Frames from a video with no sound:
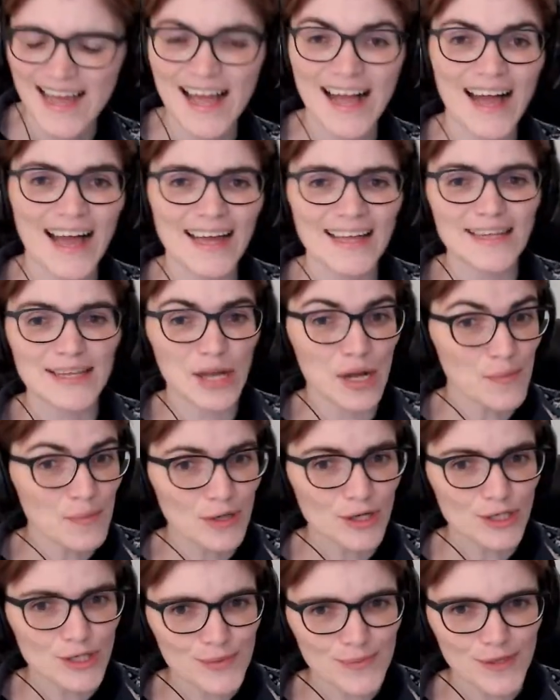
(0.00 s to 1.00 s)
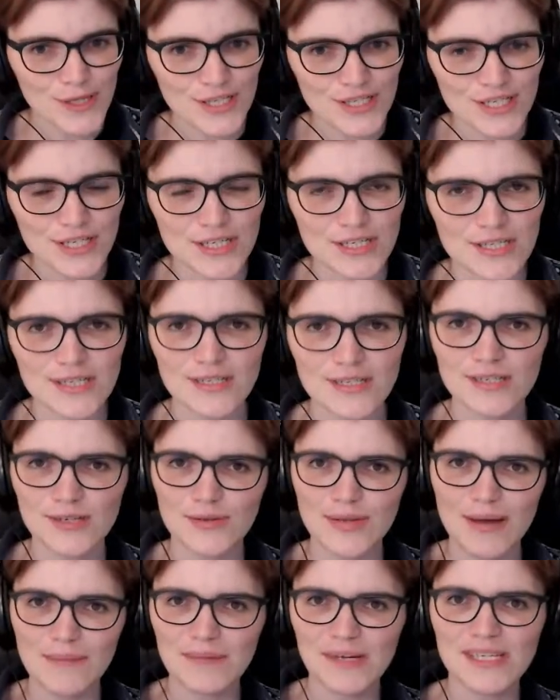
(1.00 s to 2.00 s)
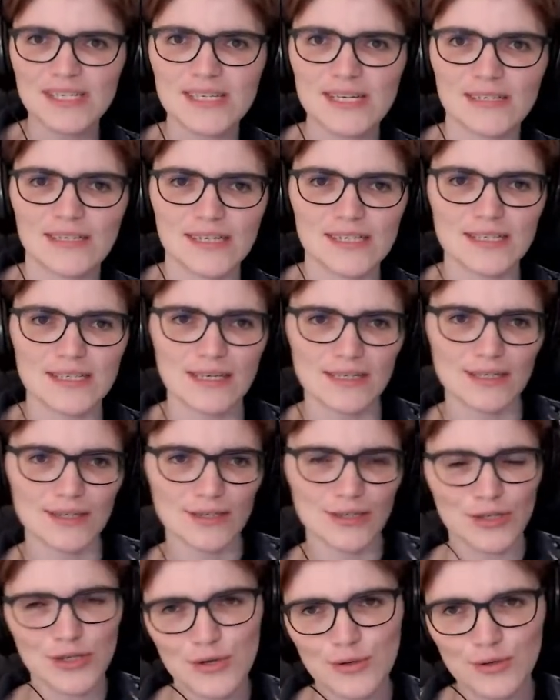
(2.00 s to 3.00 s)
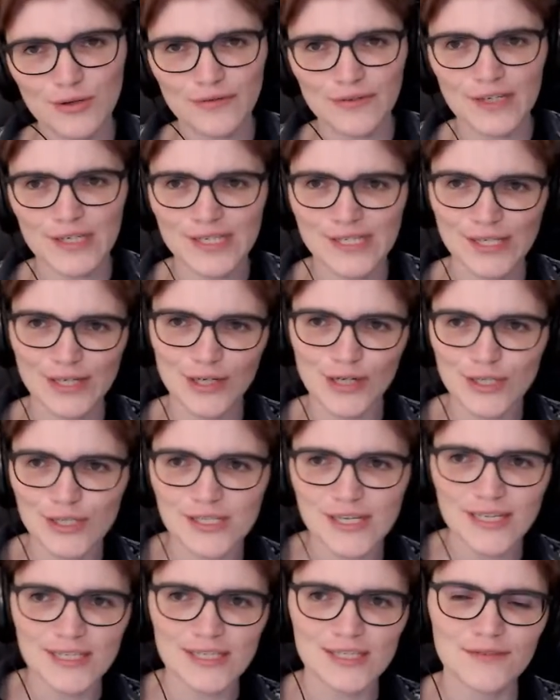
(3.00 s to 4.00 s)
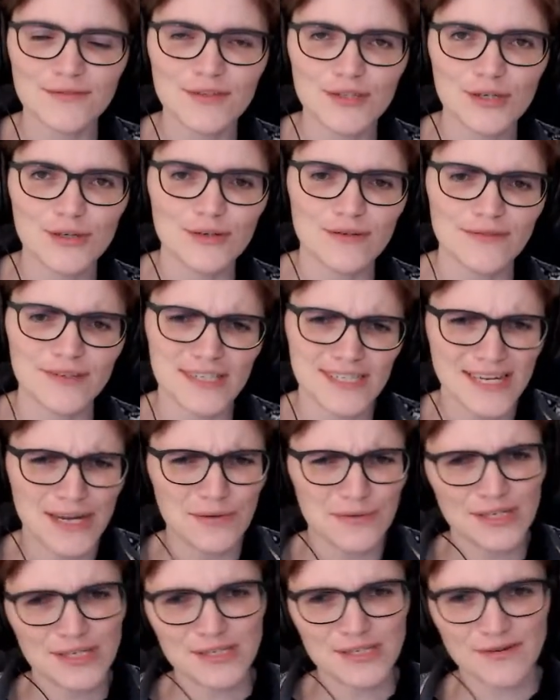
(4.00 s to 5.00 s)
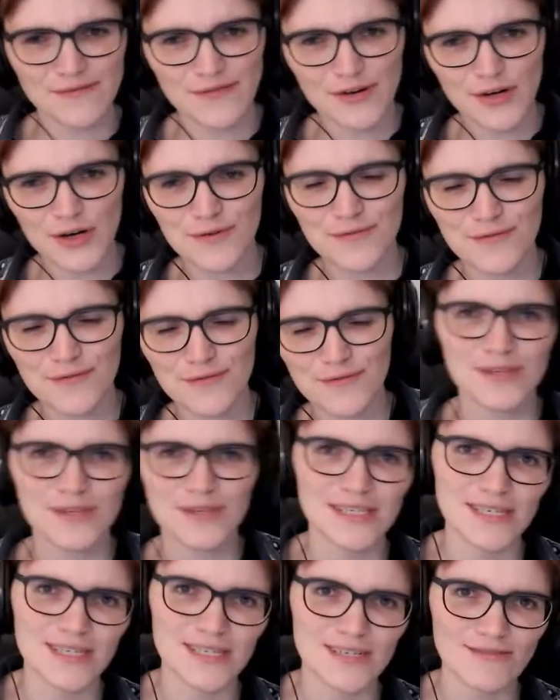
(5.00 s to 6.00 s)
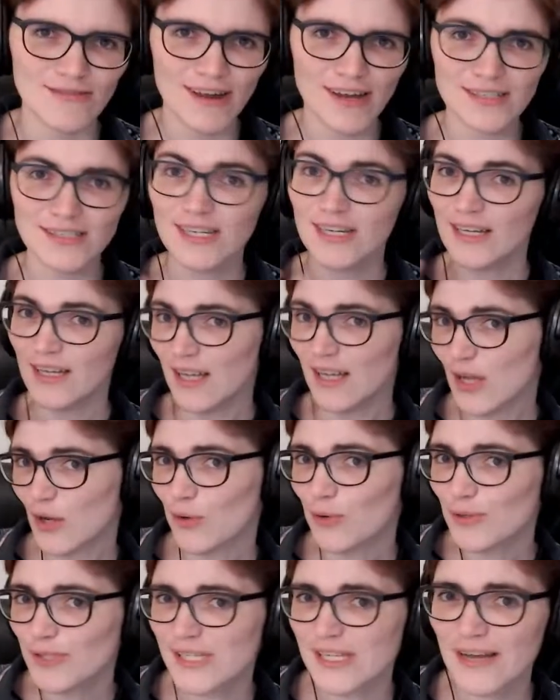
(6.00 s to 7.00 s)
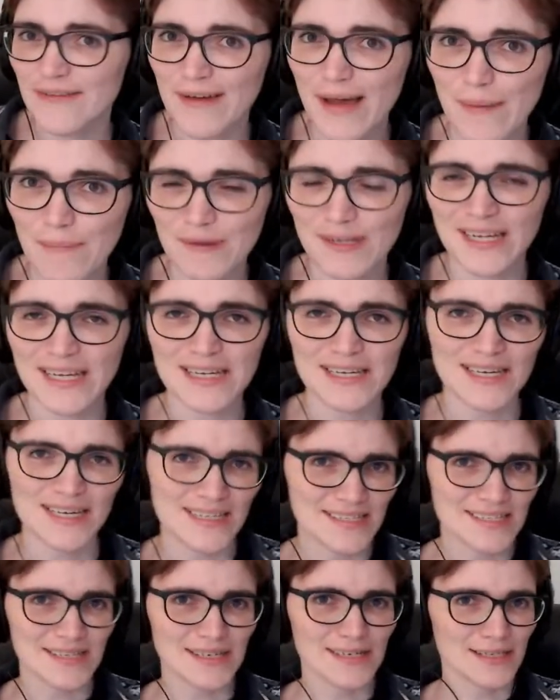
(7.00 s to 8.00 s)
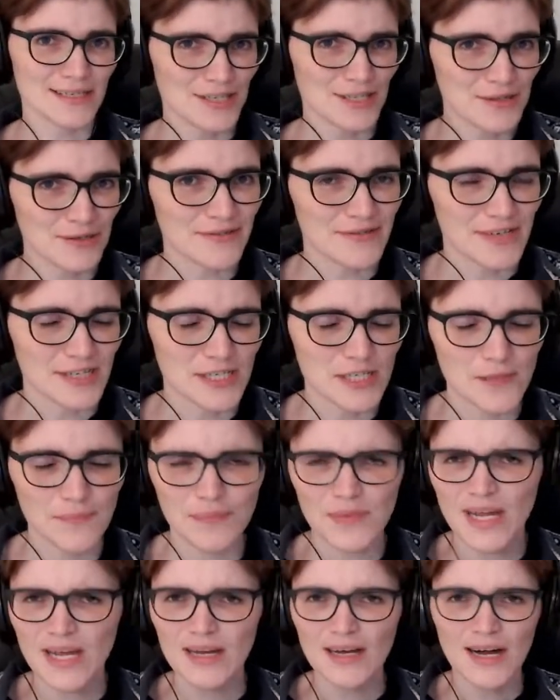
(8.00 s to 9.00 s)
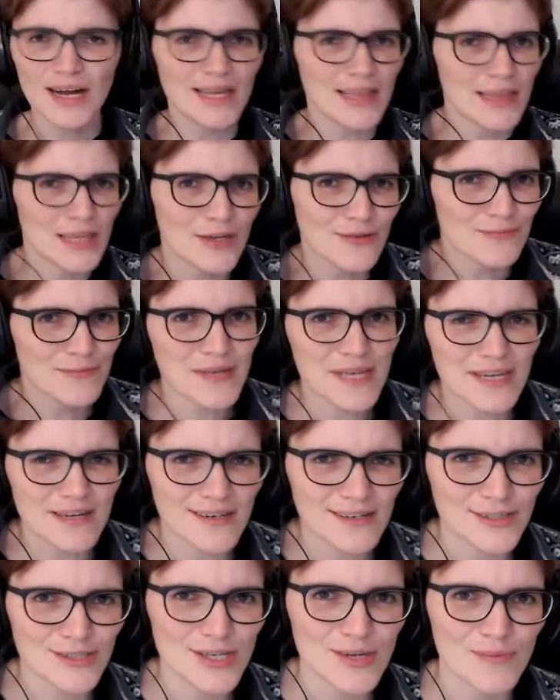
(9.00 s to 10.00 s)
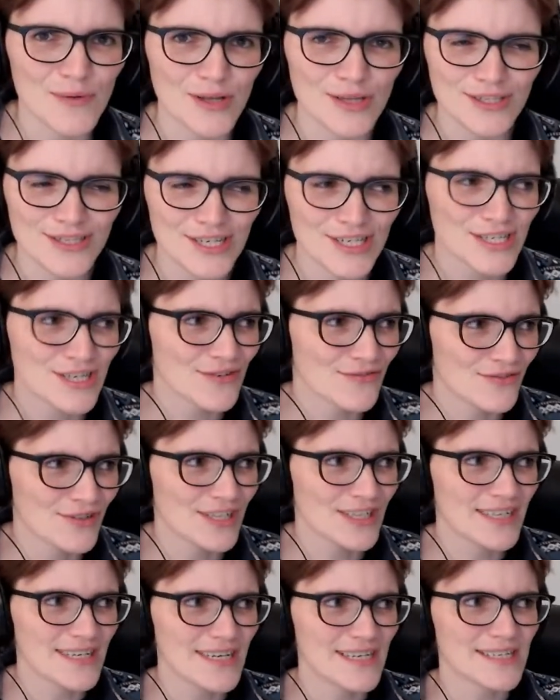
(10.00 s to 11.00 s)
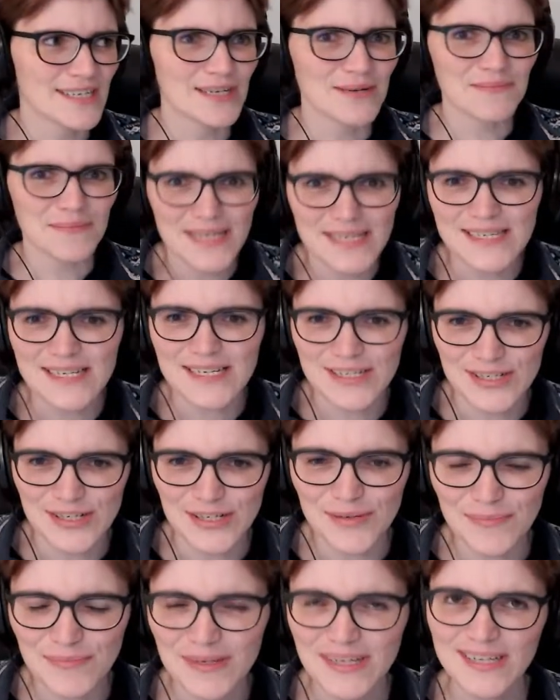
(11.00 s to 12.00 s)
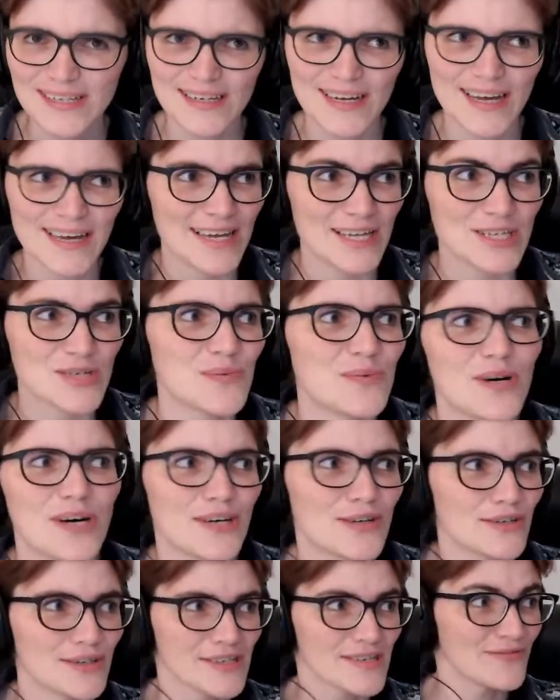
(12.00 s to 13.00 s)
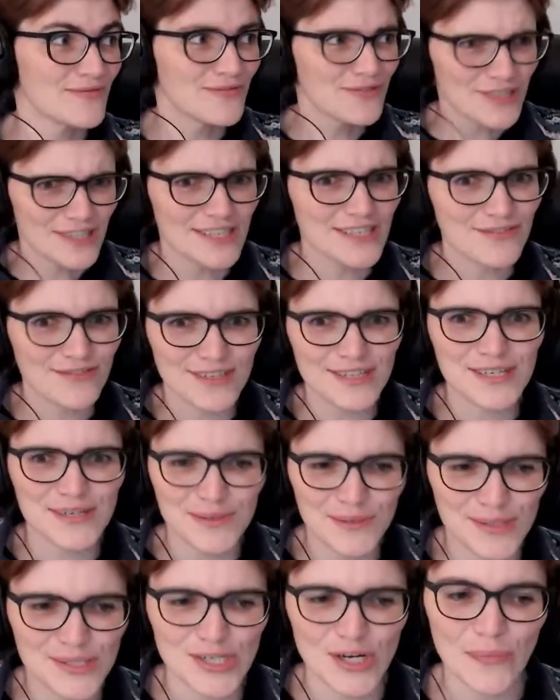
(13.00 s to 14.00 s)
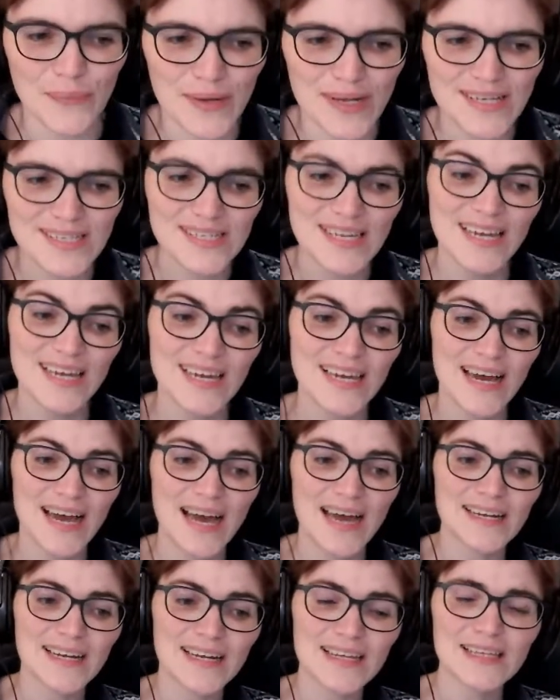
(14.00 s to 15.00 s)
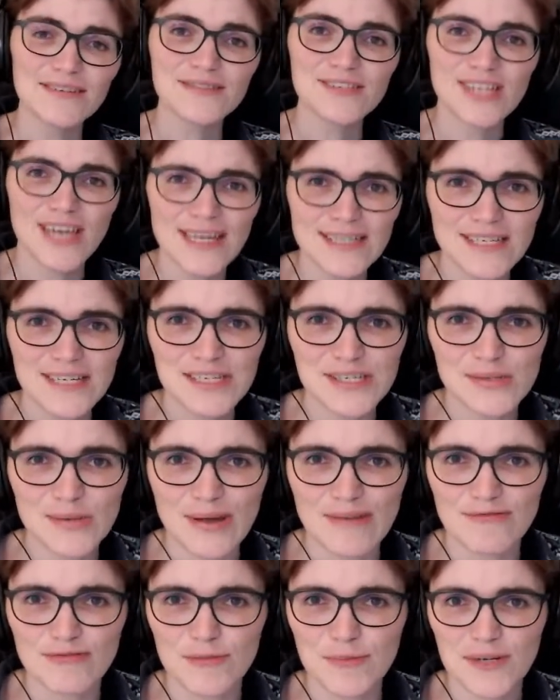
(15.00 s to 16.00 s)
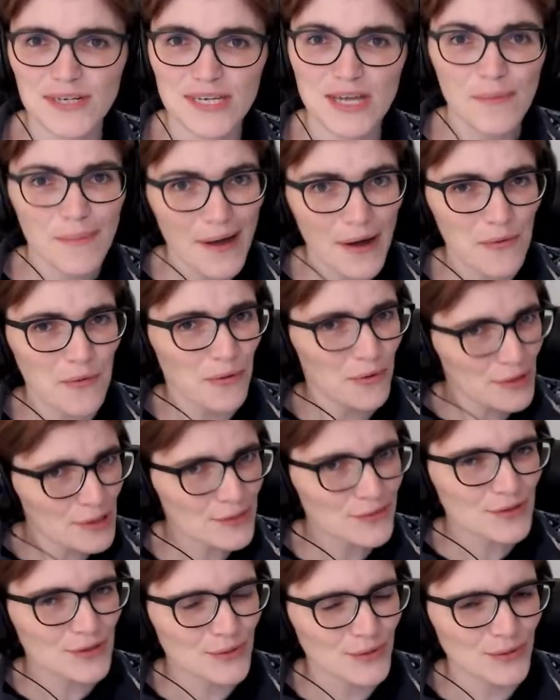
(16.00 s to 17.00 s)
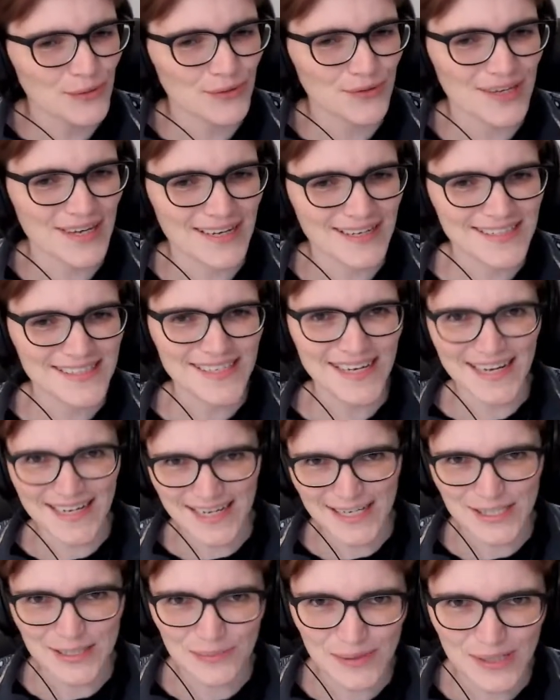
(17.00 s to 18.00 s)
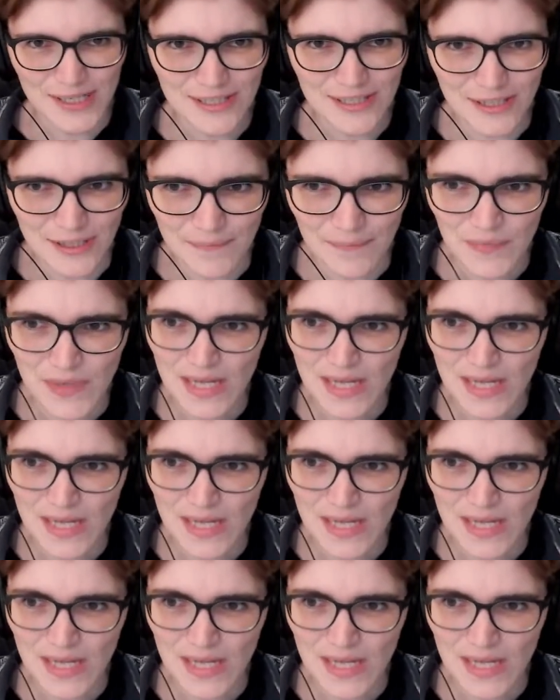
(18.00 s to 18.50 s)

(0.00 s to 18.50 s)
And I'm a cosmologist, so that means that I study the universe, the contents of the universe, how things evolve, how things interact, cool stuff happening inside the universe. I love being a cosmologist. It really is an amazing job. I get to work on some really, really cool topics. And I love chatting to everybody about all of the cool things I get to work on.